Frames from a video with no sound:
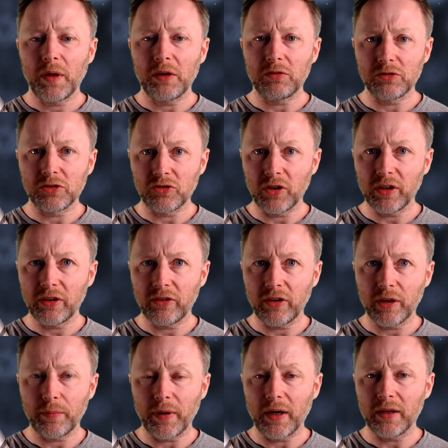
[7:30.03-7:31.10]
But it was really,
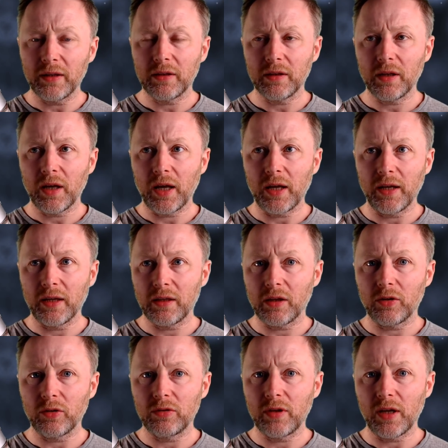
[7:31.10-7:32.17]
really bad, and he
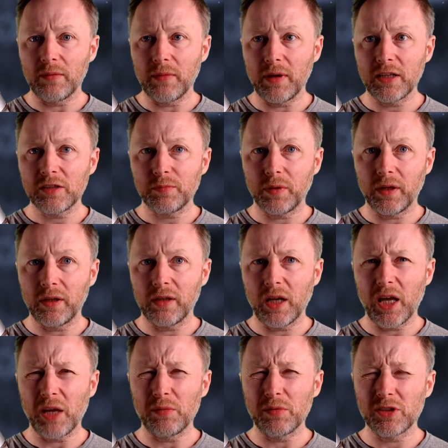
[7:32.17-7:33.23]
had a good 10 minutes planned.
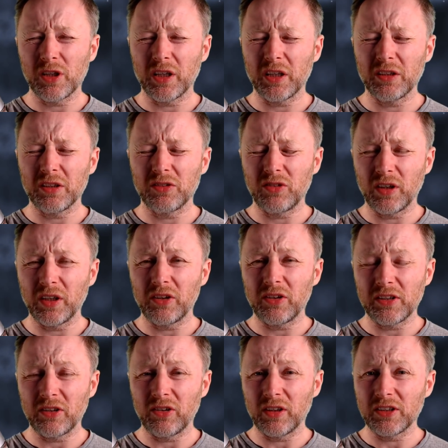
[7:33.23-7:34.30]
He was like really,
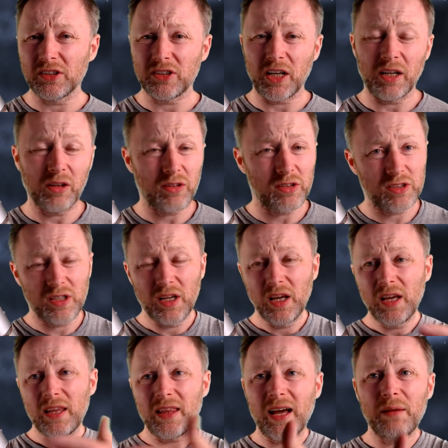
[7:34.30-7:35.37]
really straining, because
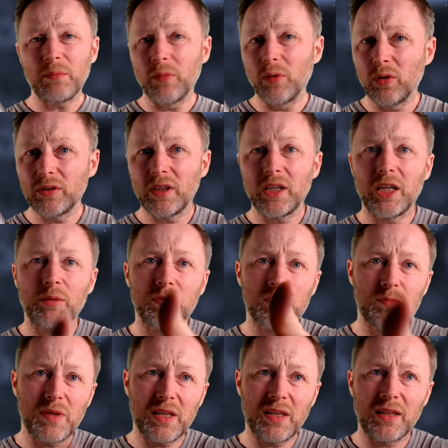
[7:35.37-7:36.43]
that morning he
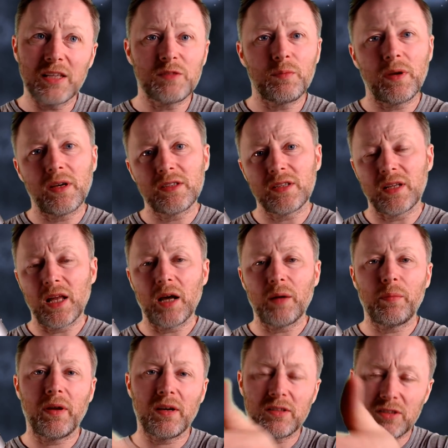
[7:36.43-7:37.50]
was meeting this person,
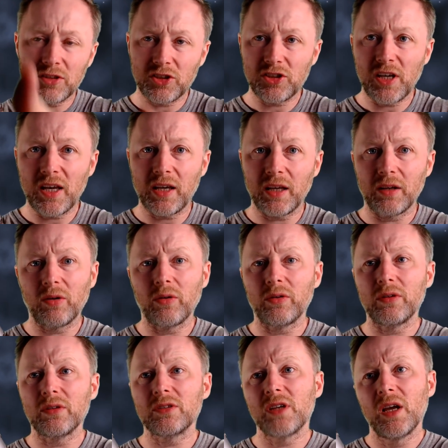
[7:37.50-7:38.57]
that person, shaking
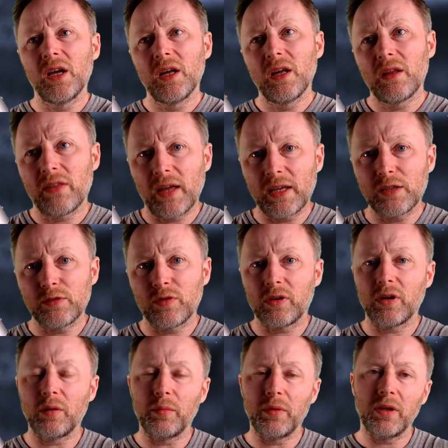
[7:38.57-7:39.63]
hands, thanks for
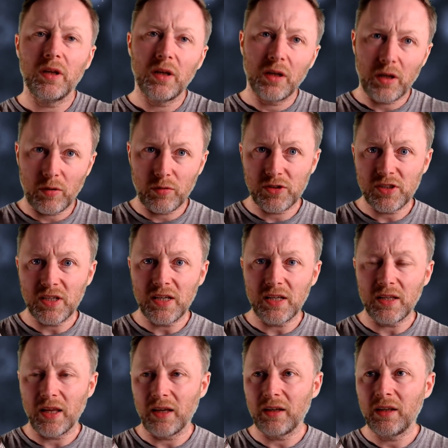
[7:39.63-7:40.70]
coming, I'll
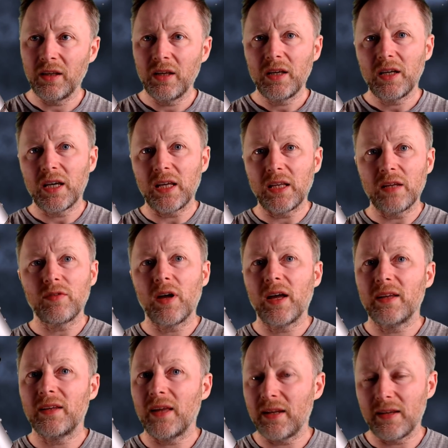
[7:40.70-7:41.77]
see you there. He never
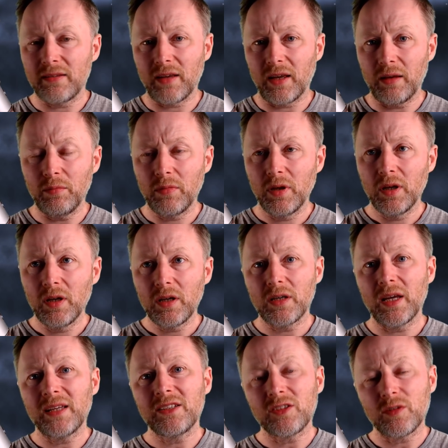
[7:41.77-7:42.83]
had any time.
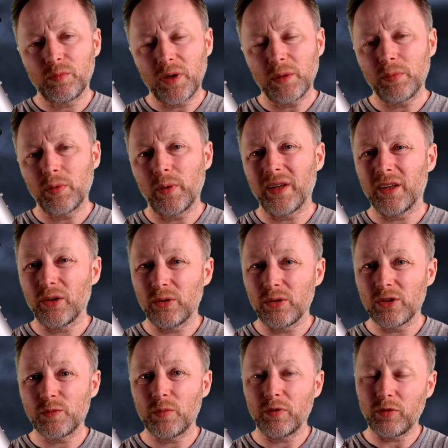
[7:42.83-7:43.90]
He had some people at the
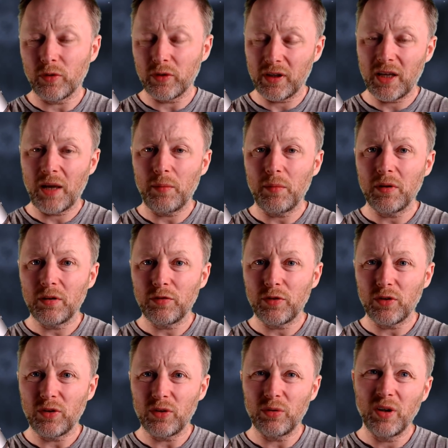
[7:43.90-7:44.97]
house before they came to the
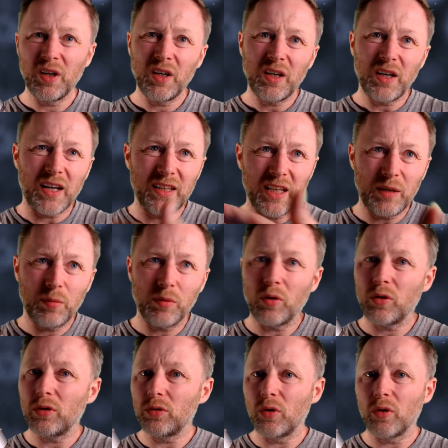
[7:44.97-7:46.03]
funeral, and they were
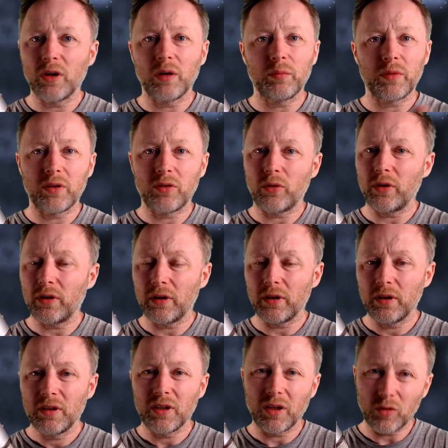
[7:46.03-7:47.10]
all clogging up the
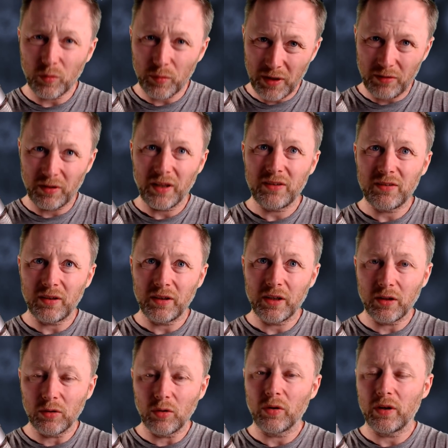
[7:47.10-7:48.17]
toilet. I don't mean
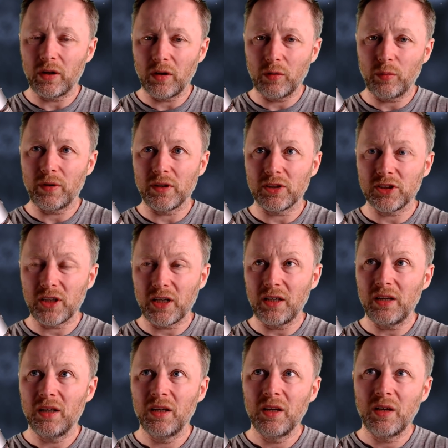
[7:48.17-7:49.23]
literally clogging it up with their
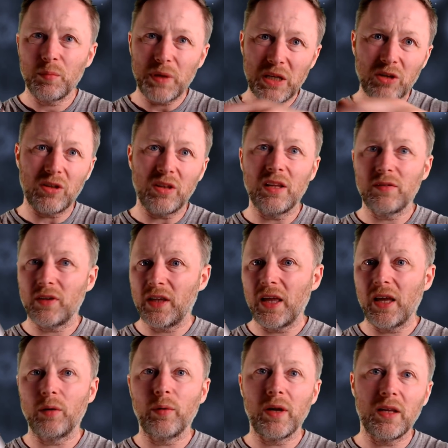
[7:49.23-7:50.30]
shite, but he could never
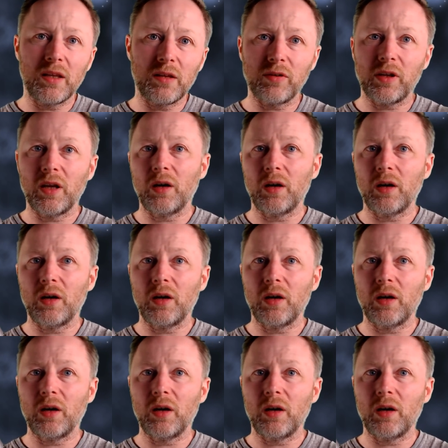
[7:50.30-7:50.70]
get away.